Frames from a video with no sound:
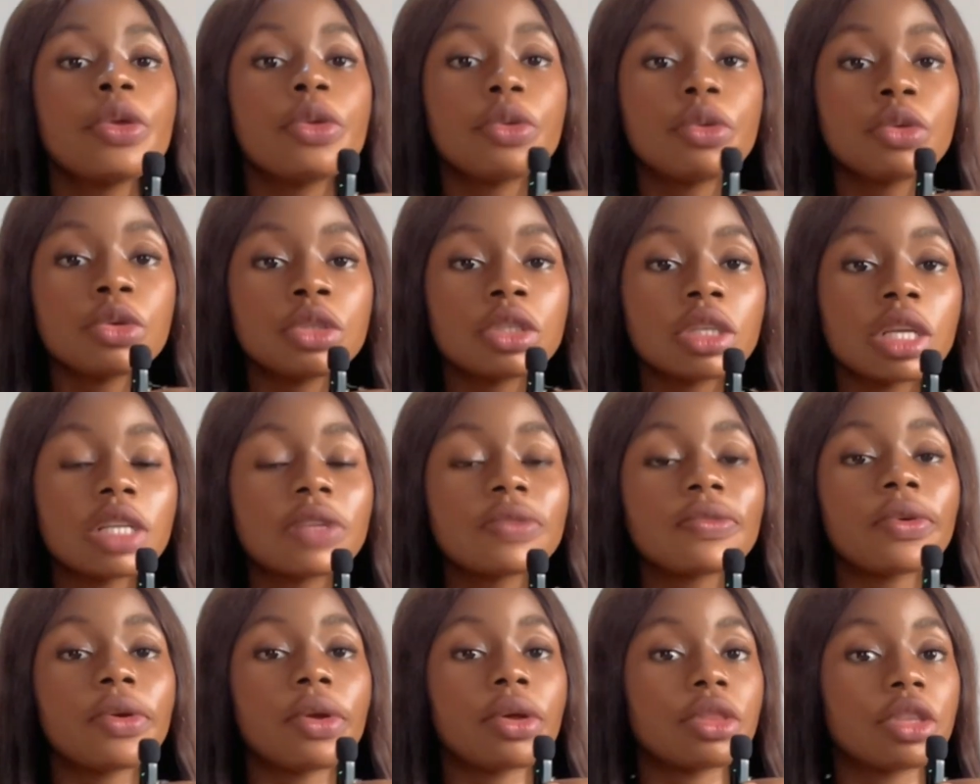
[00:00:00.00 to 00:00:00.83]
use it
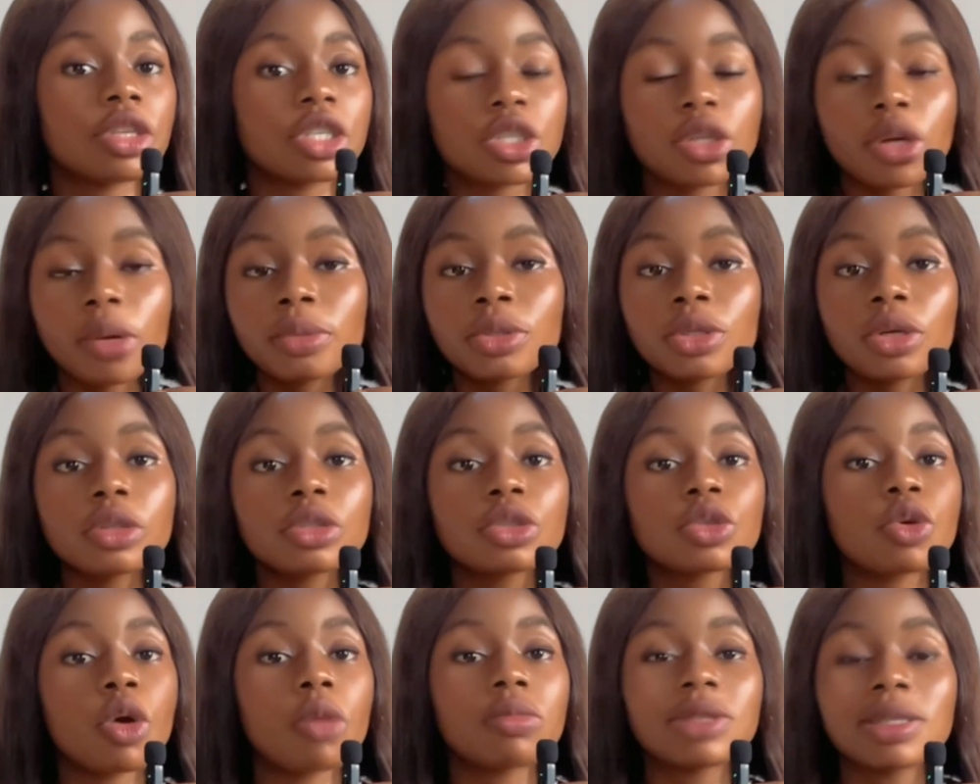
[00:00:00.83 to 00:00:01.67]
for your description
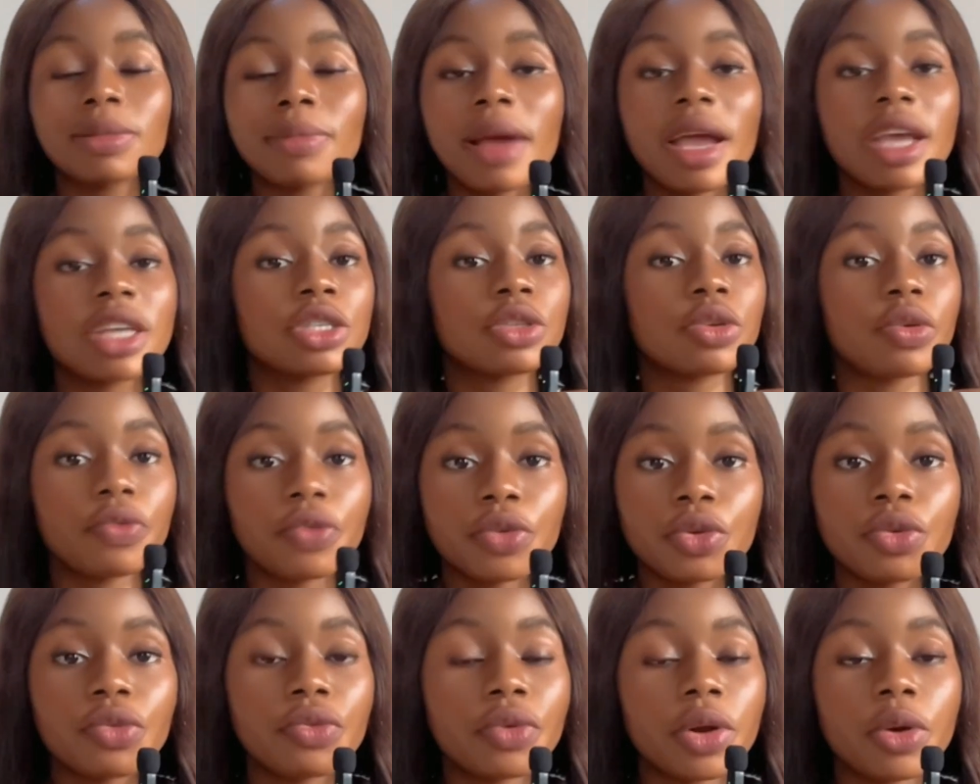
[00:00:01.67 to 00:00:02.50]
to optimize your
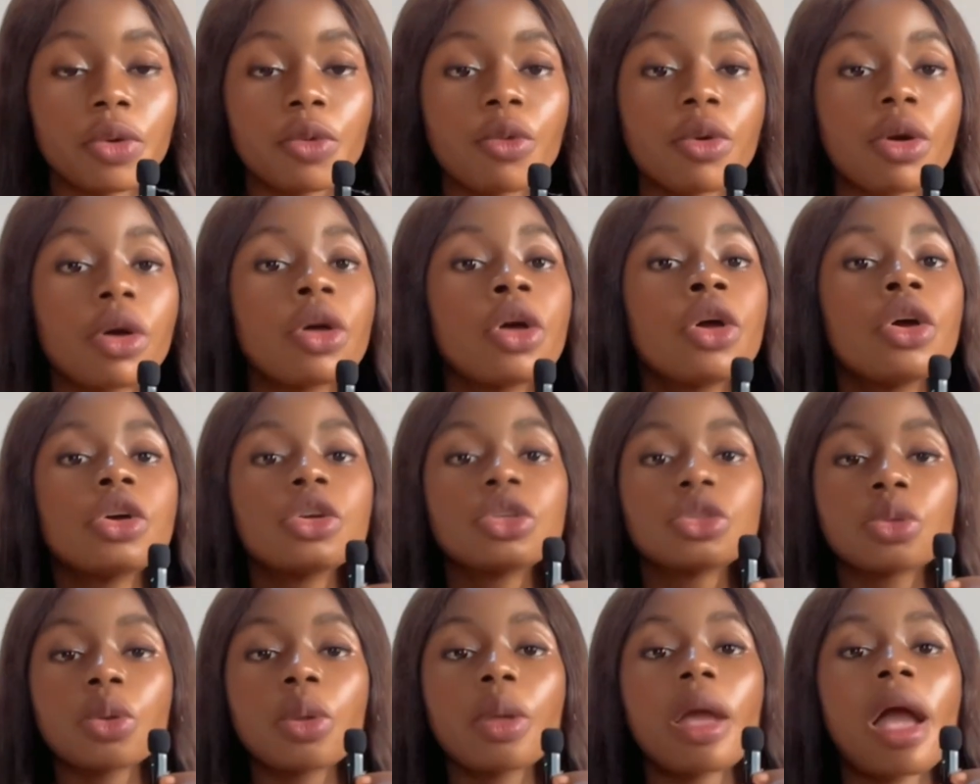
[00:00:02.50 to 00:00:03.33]
video very well.
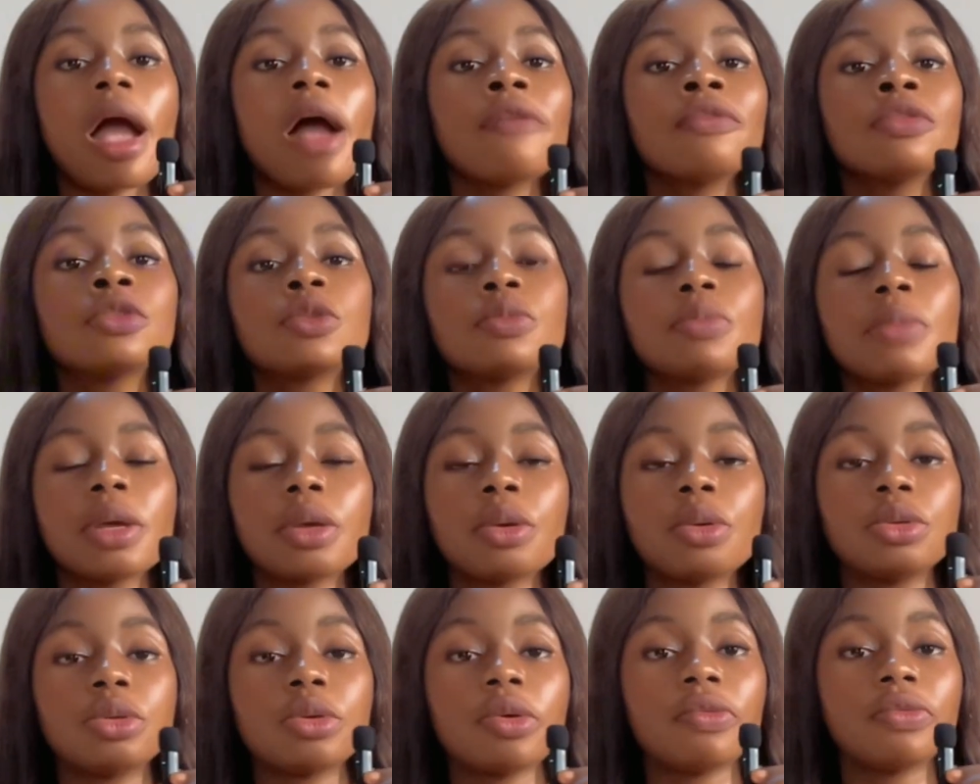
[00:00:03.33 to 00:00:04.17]
So you have to
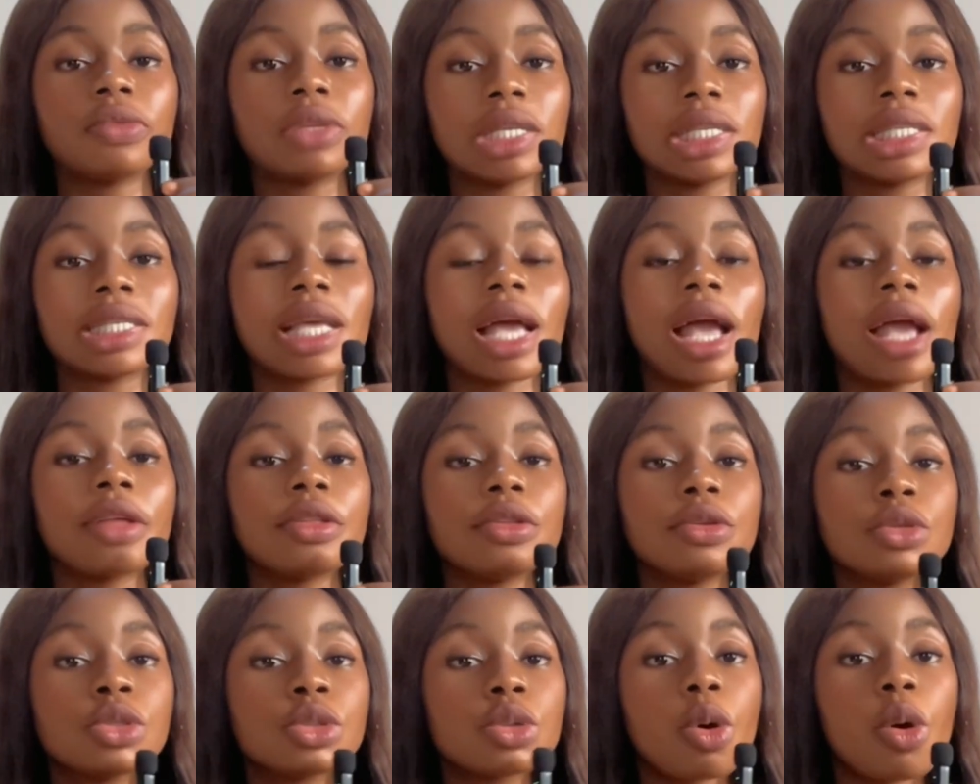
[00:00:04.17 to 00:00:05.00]
make use of this
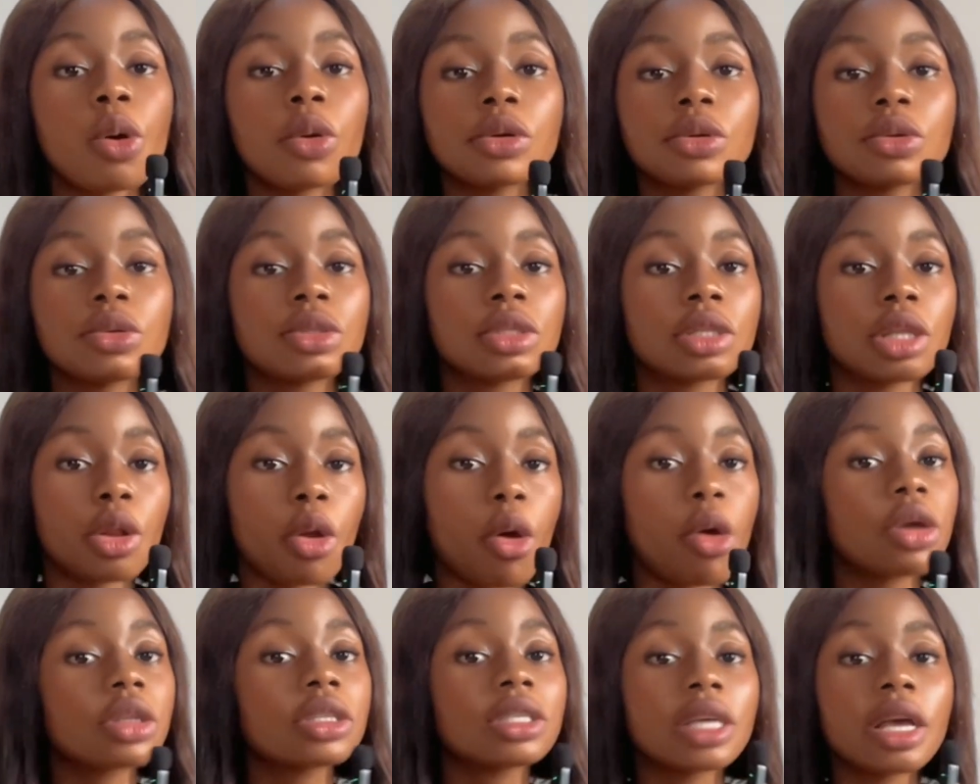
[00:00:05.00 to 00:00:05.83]
and use all those
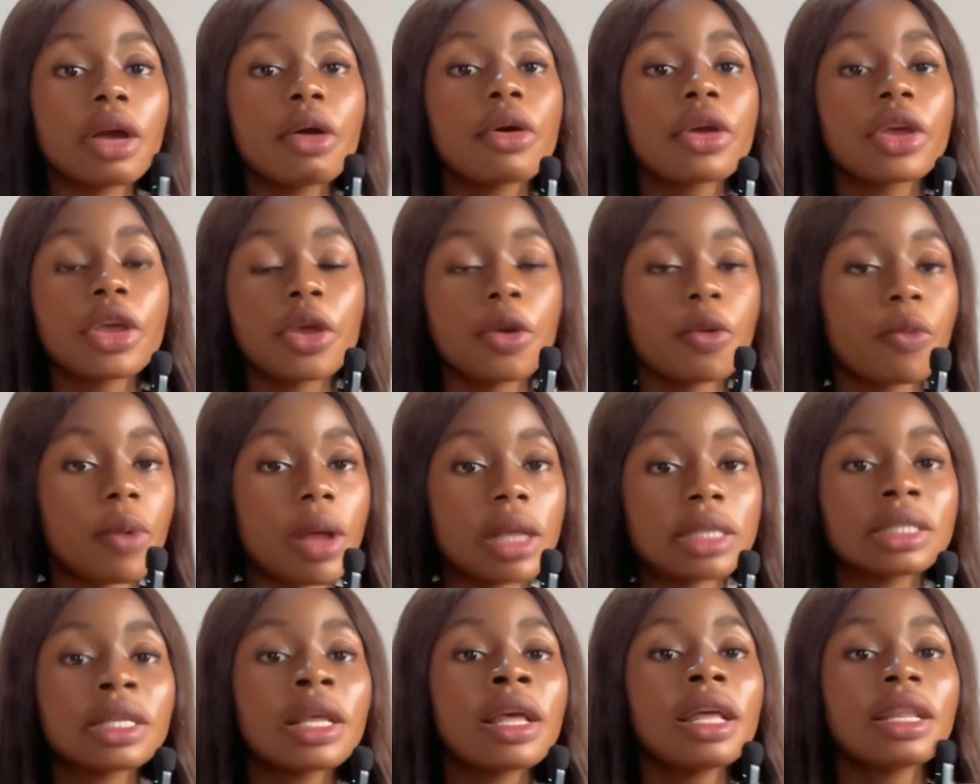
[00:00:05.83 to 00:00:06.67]
long tail
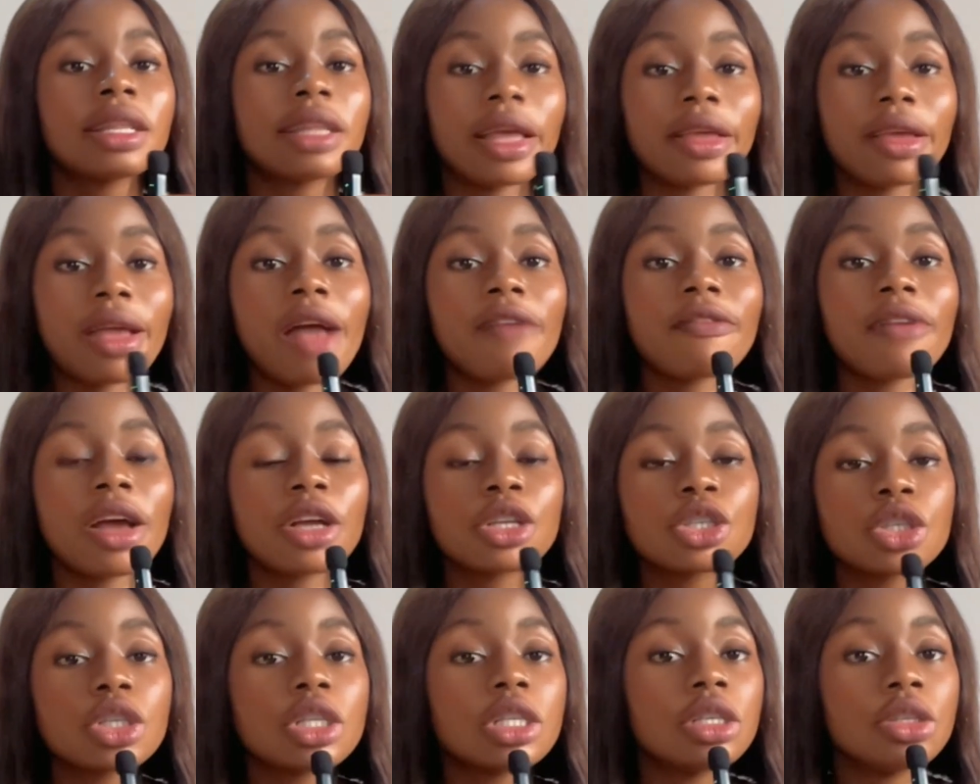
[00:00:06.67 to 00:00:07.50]
keywords that you have
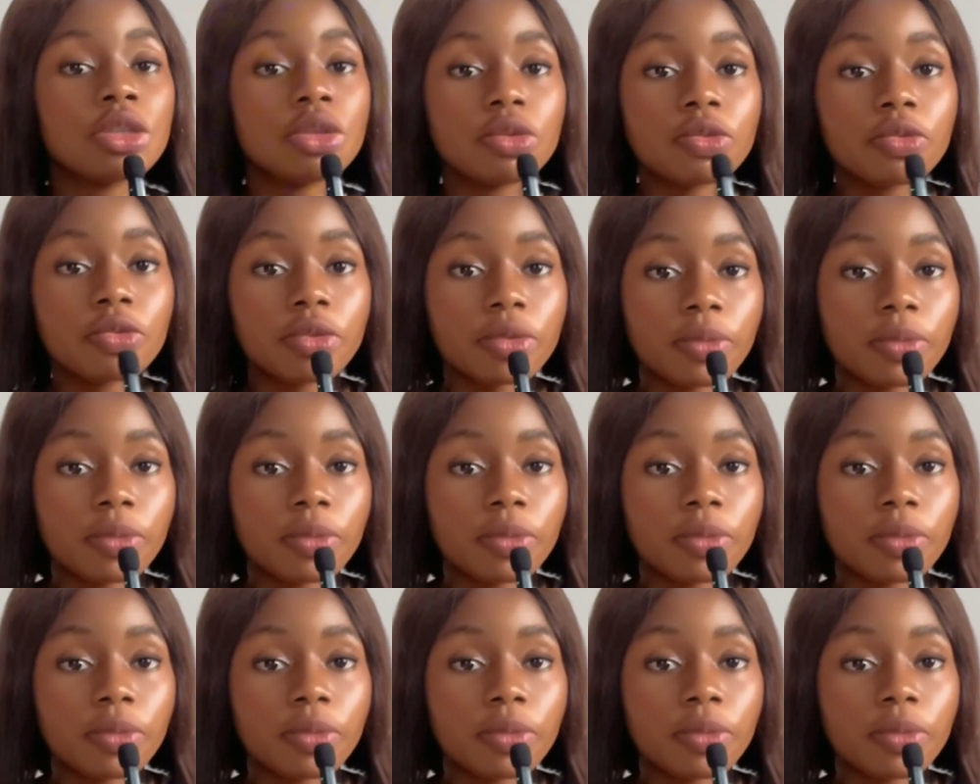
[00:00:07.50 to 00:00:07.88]
actually